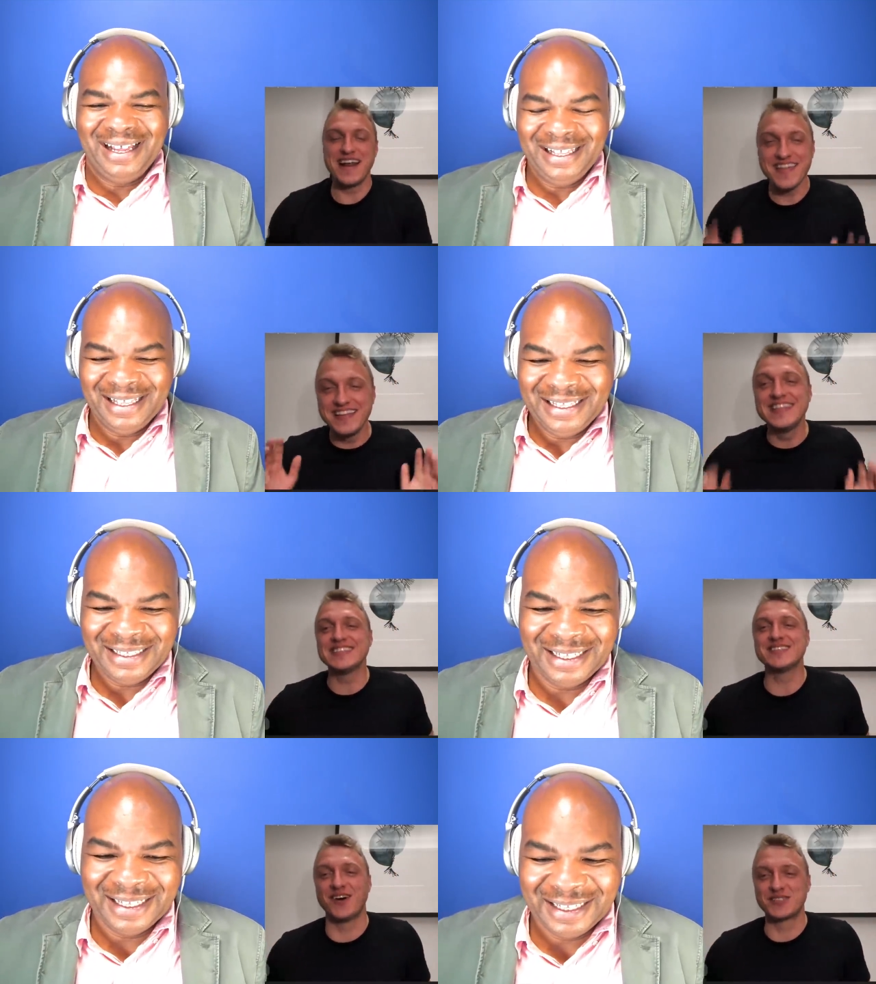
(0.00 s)
Speaker 1: But I think
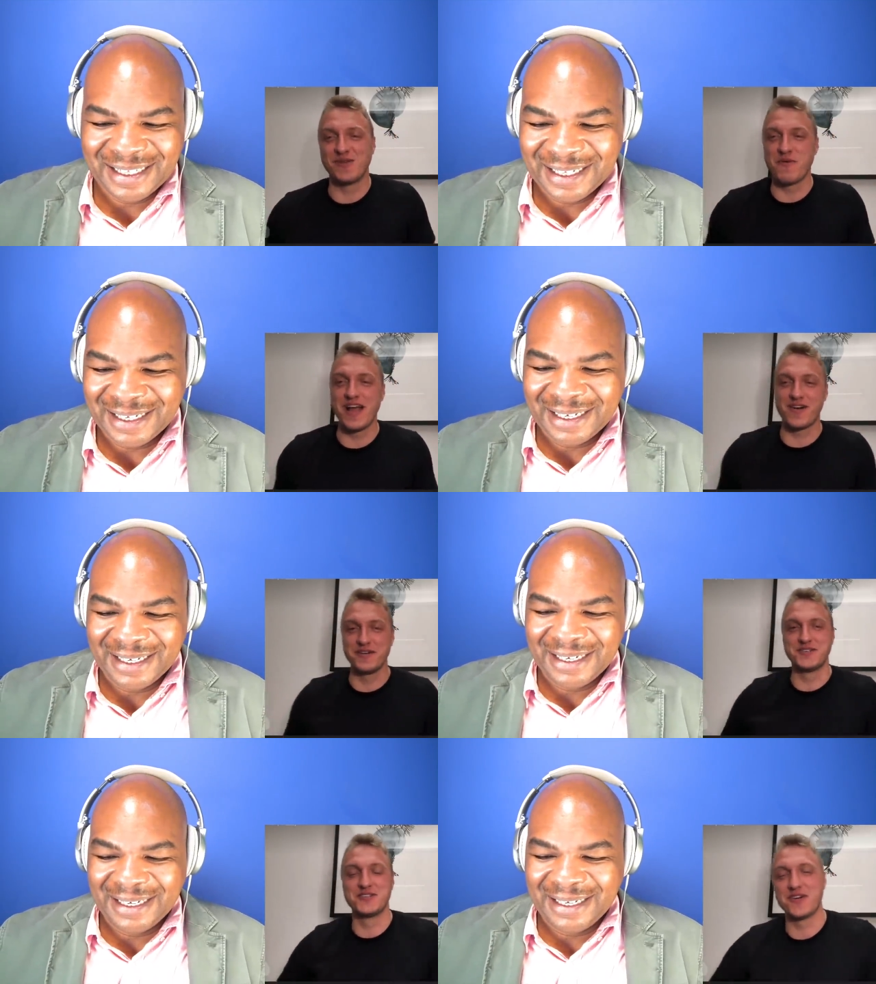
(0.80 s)
this is also what we are
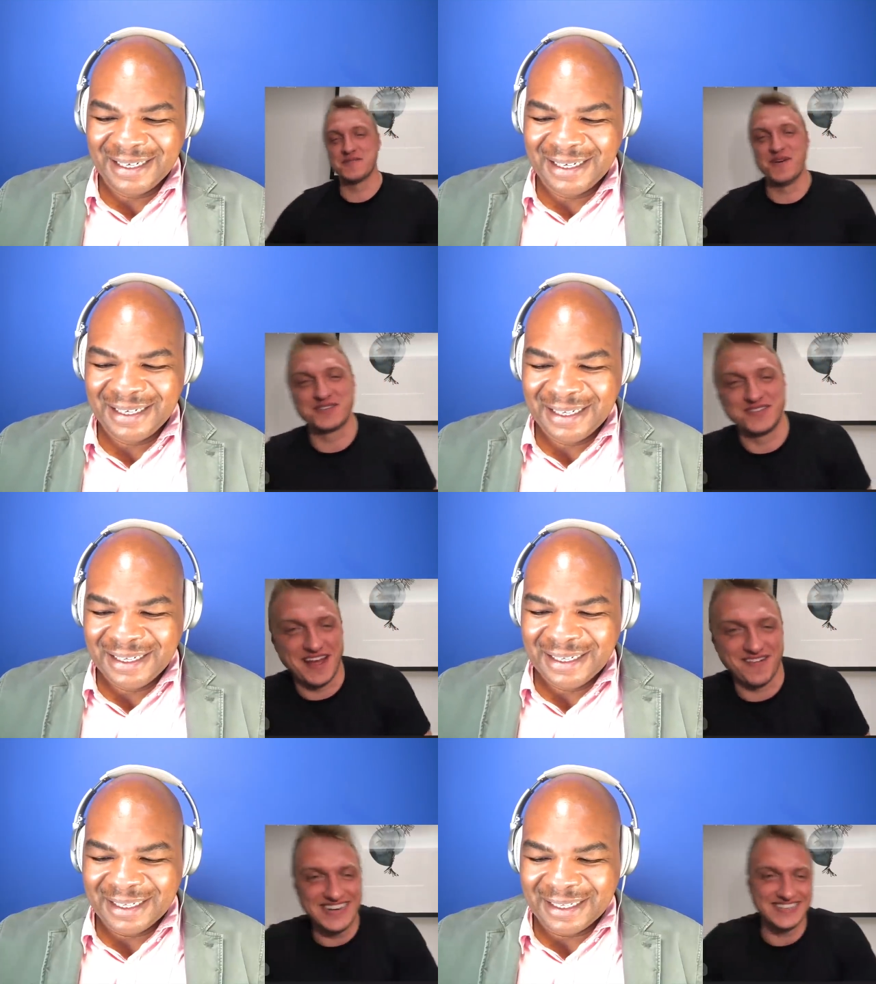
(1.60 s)
going to talk about
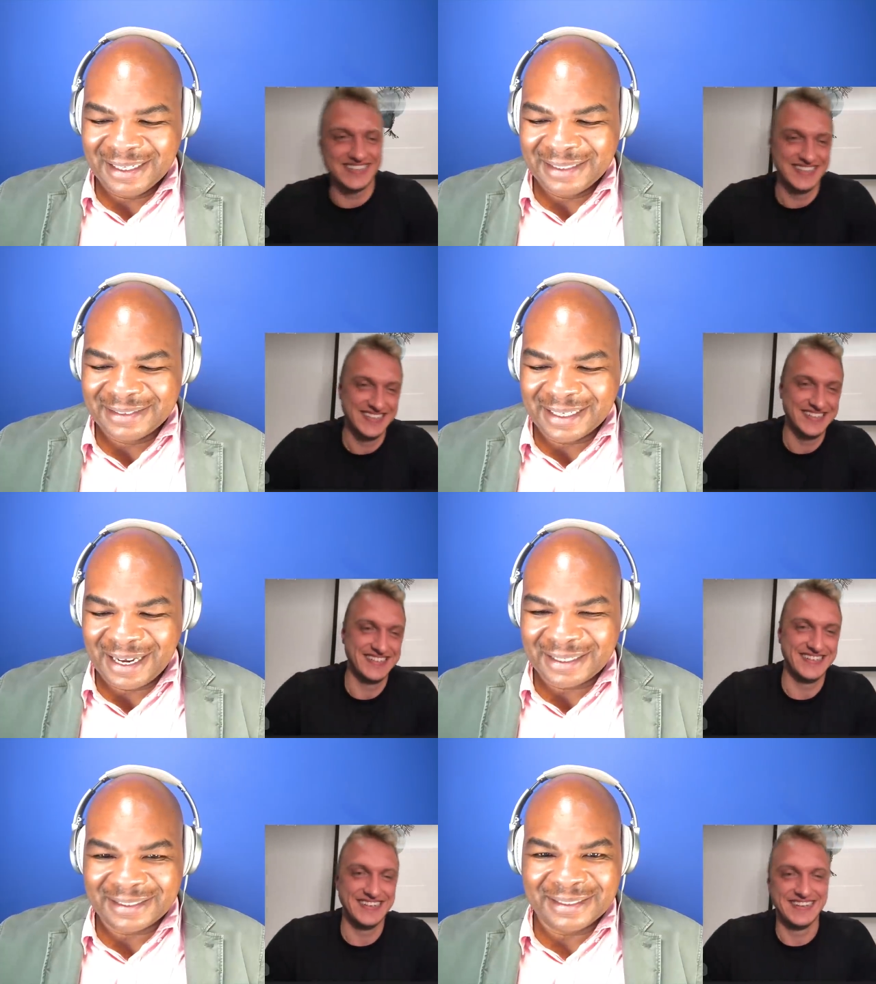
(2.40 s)
today, right?
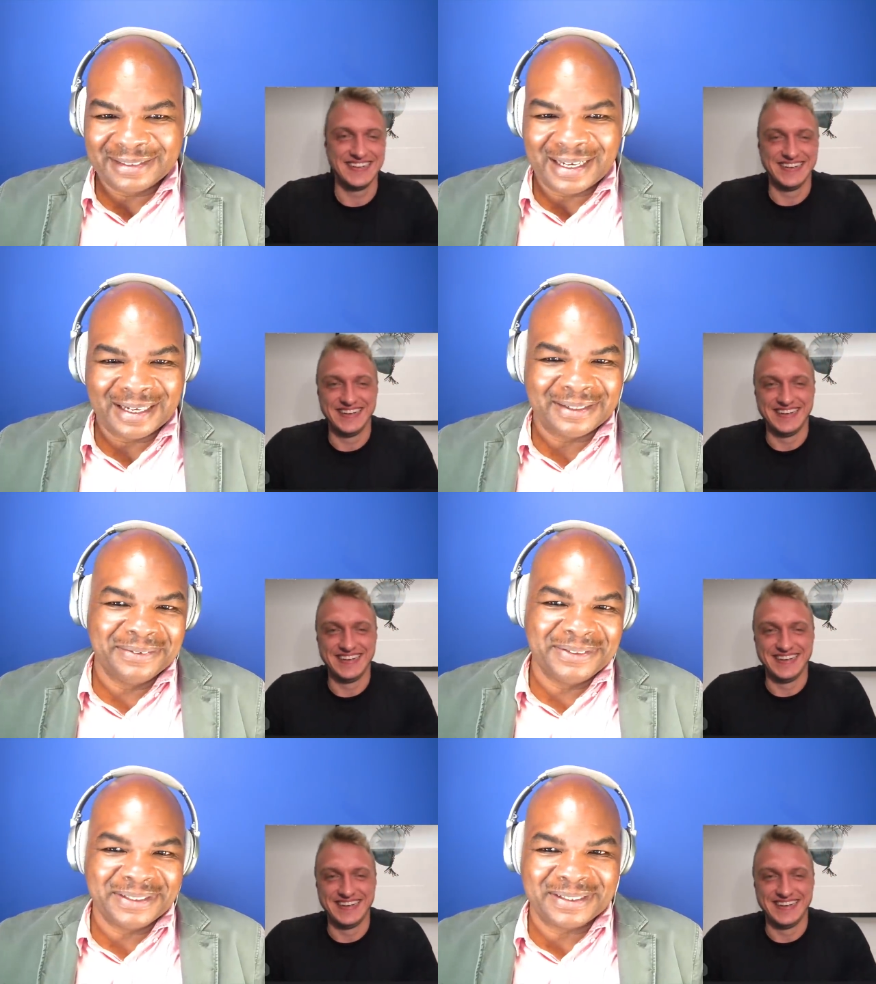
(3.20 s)
Speaker 2: Exactly,
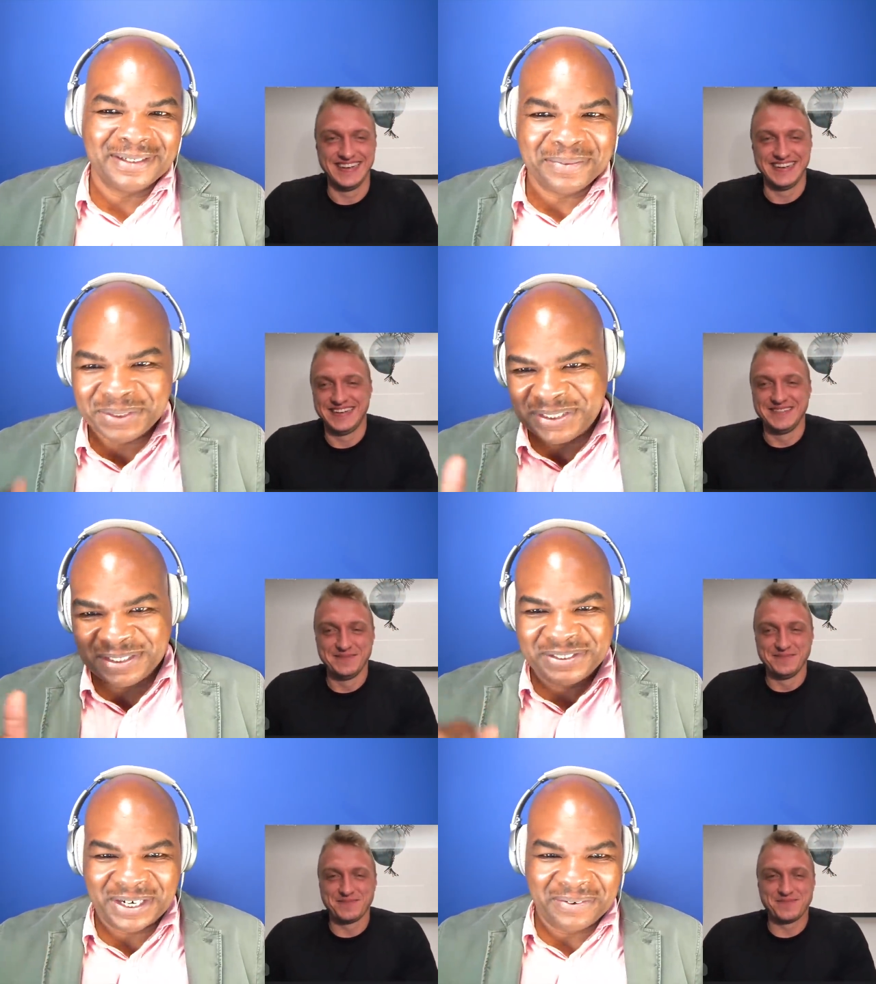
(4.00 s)
exactly. We're just going to be
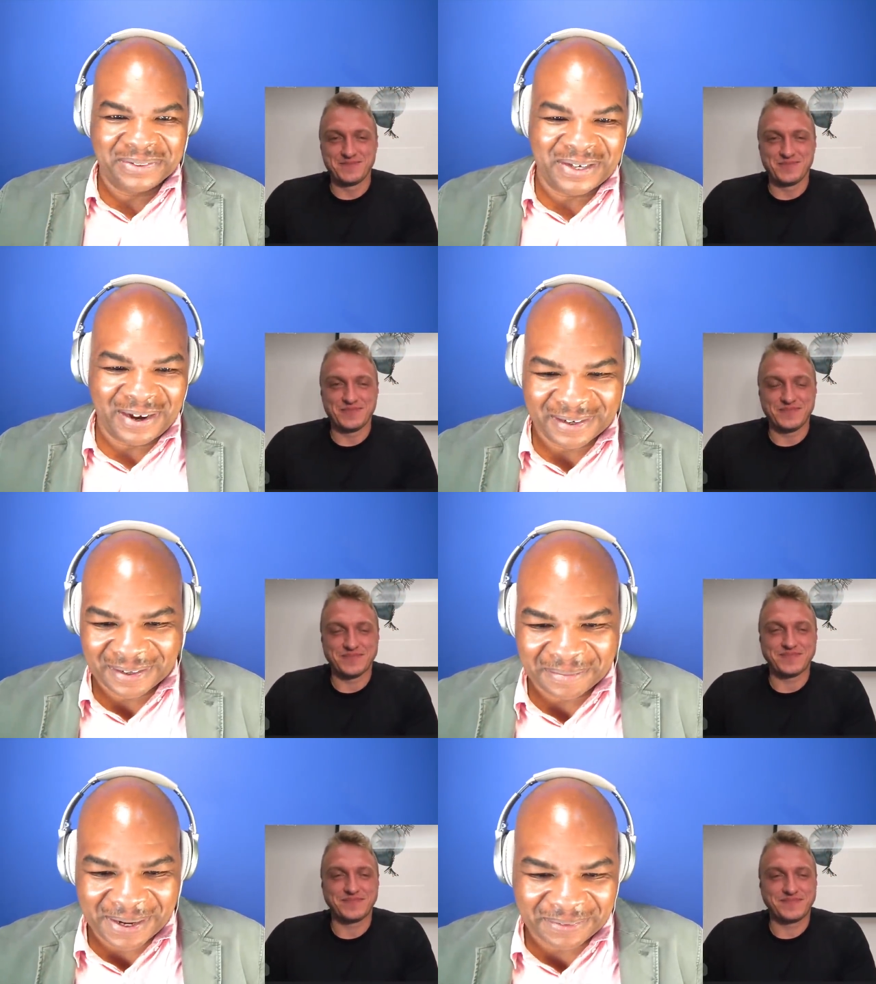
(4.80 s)
just general
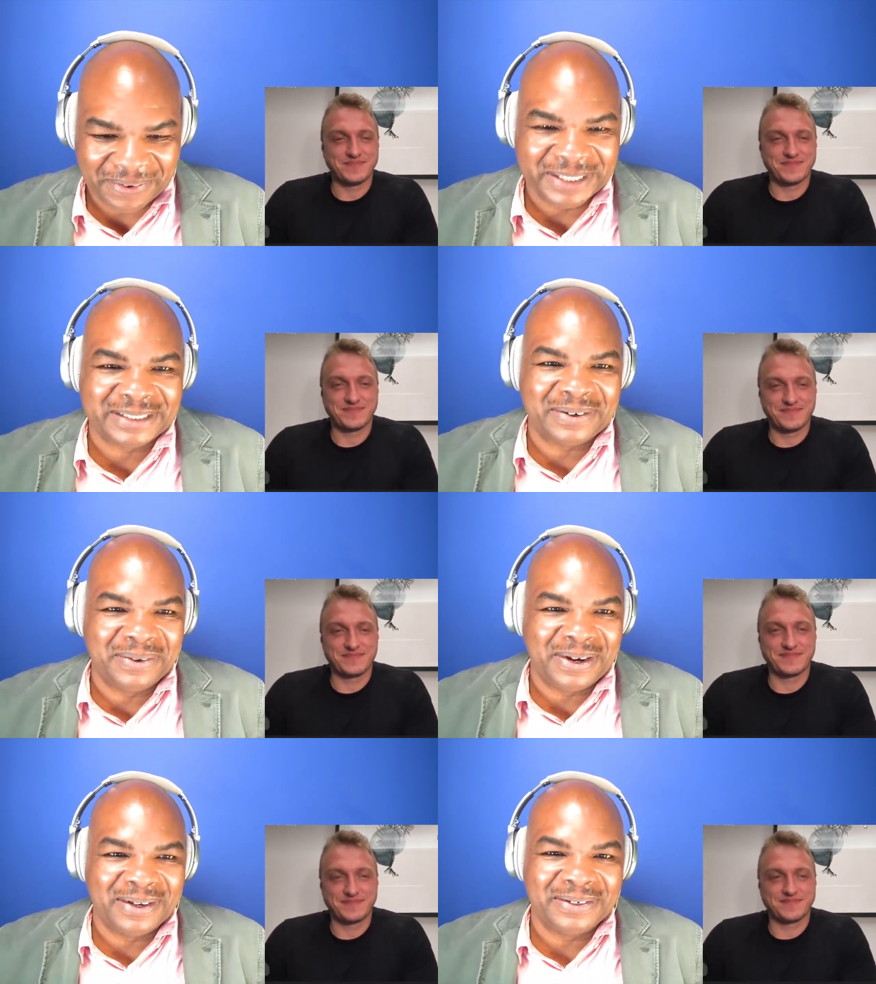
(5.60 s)
talking about what's
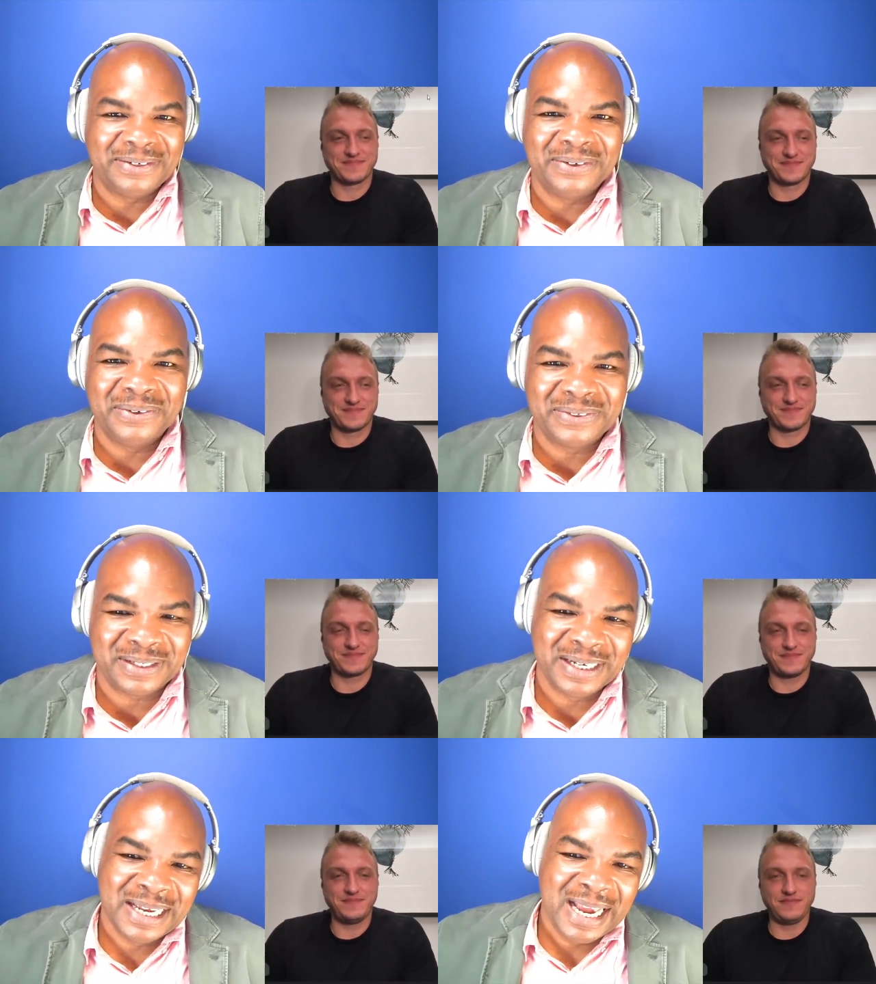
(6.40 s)
going on in the
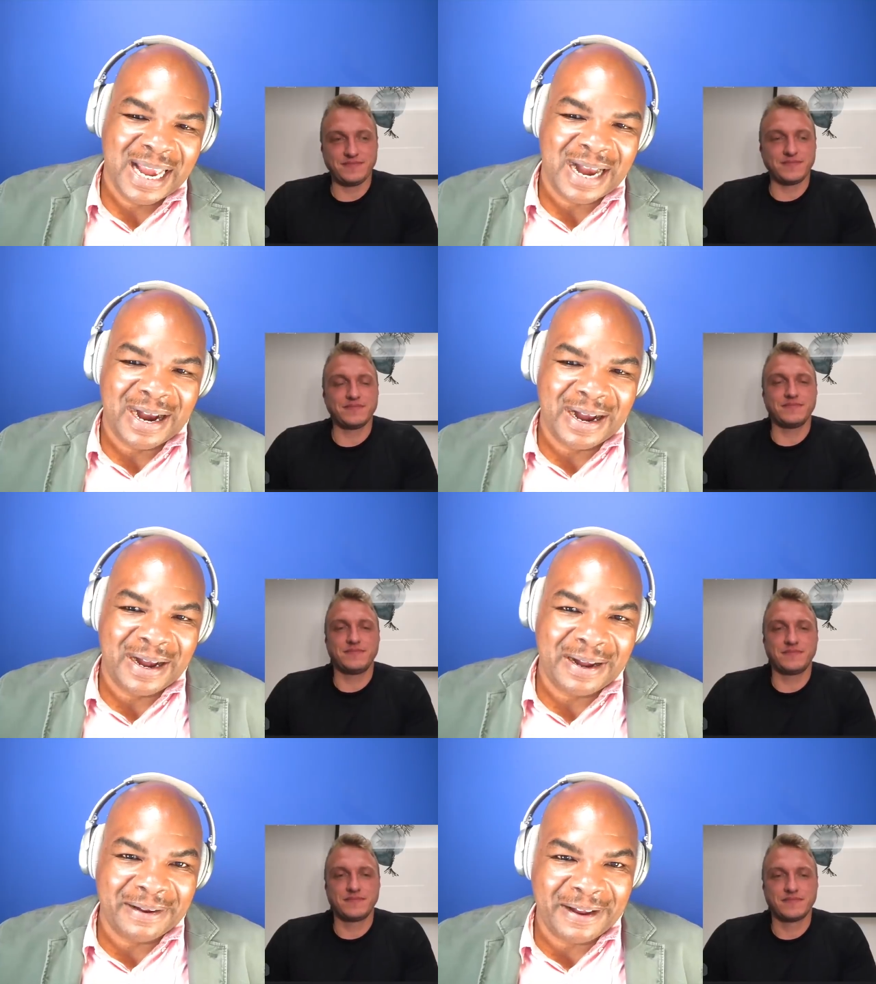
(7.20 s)
news and
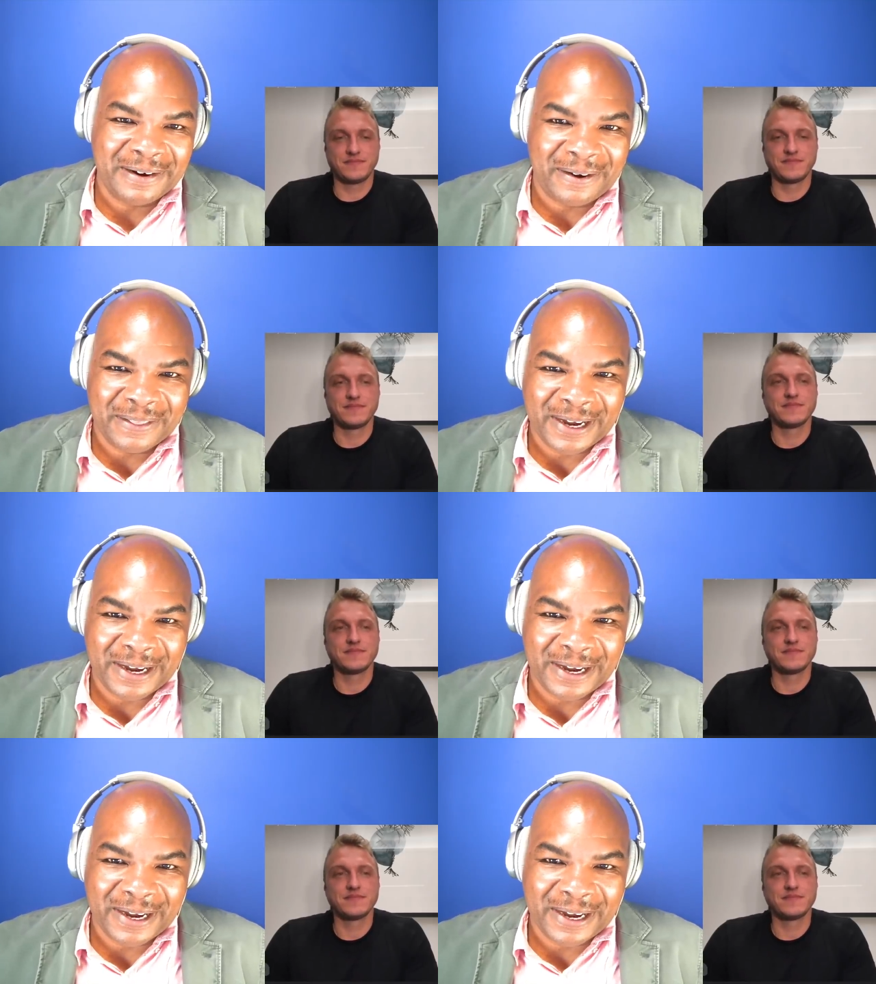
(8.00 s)
uh, and all